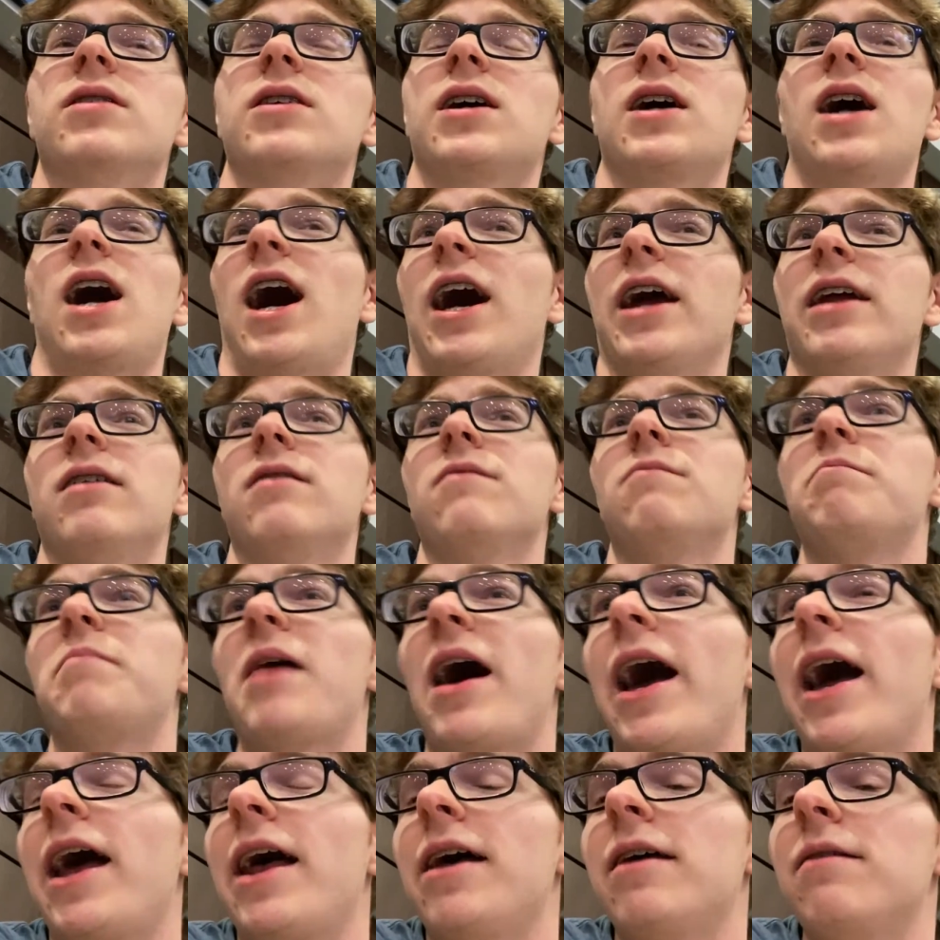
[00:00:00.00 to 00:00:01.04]
kind of
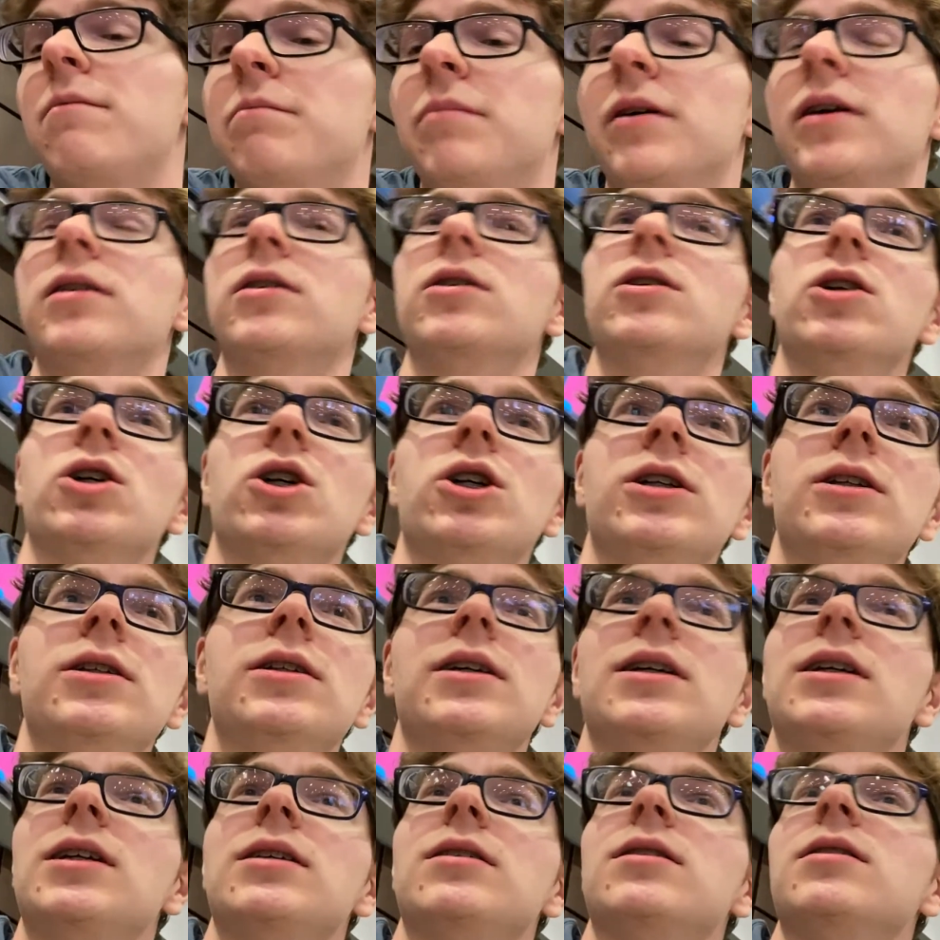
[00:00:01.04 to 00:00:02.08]
bad but good
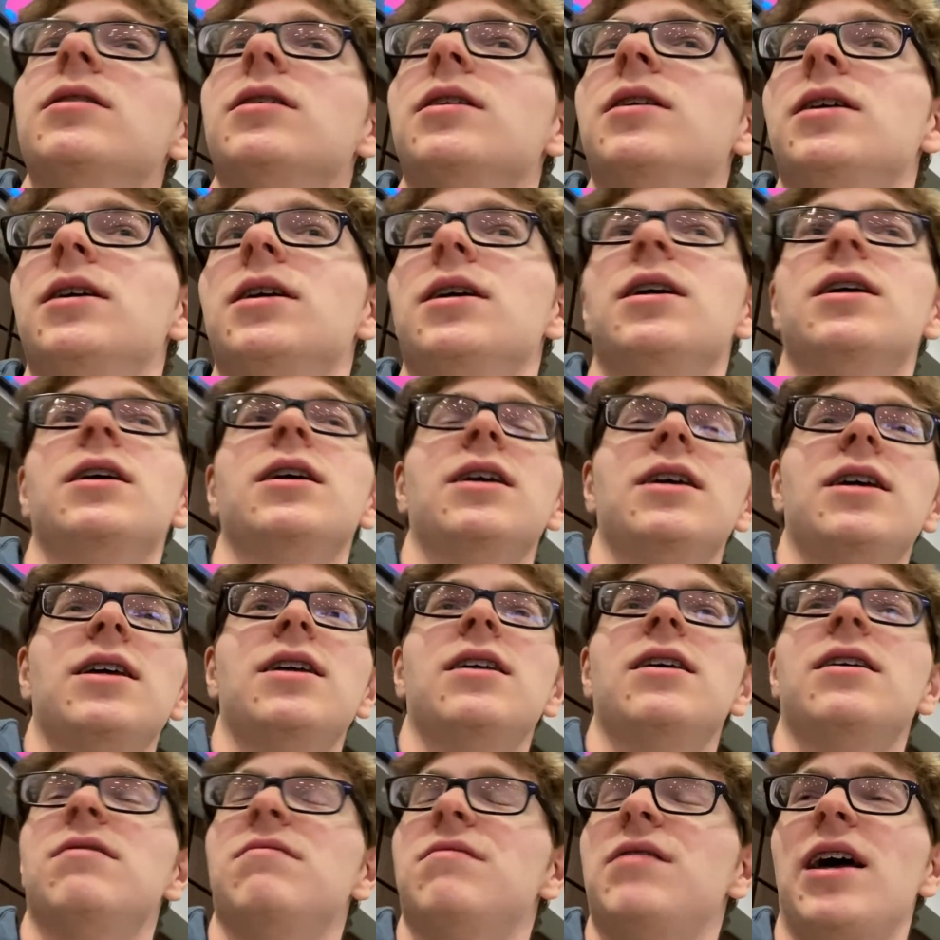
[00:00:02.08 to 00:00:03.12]
and
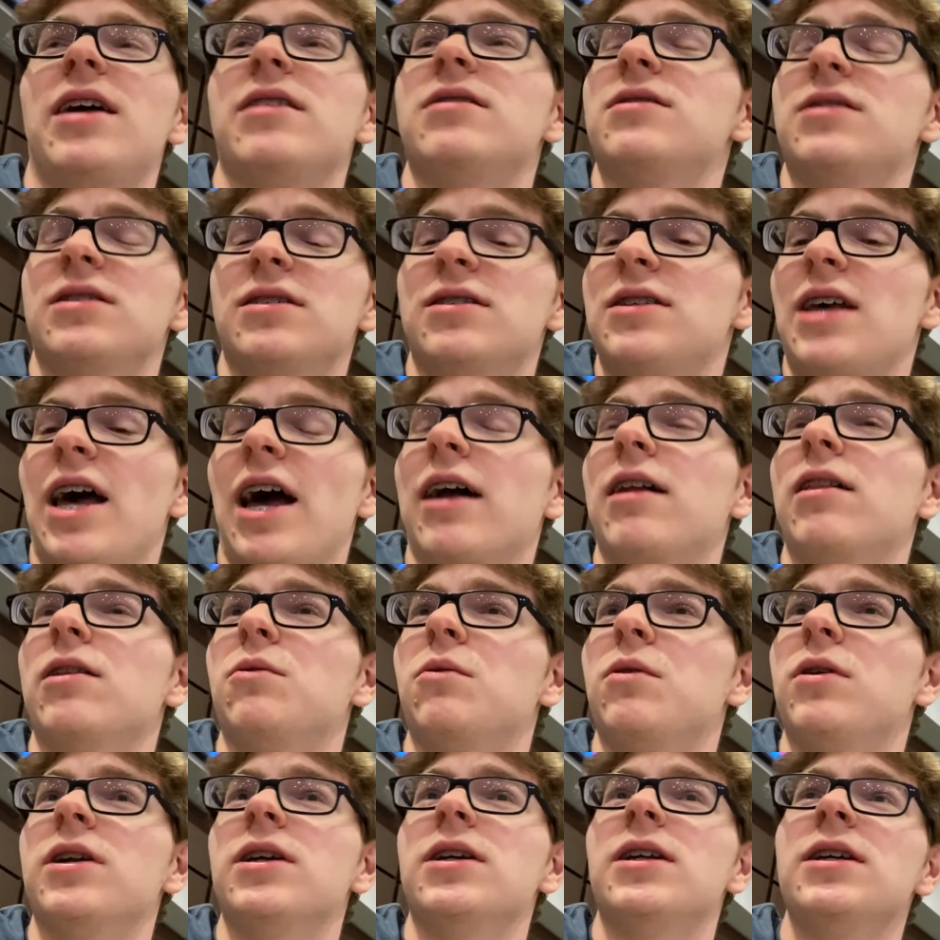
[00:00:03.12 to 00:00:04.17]
that's exactly
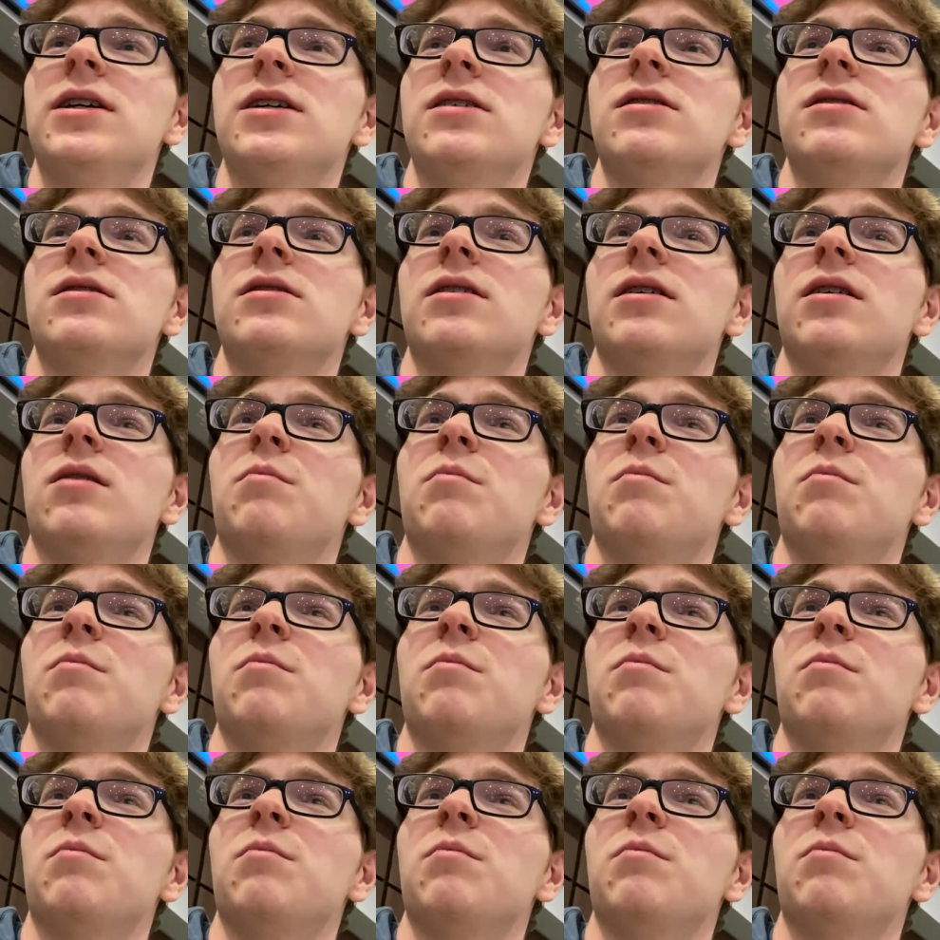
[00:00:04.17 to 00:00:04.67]
what it is.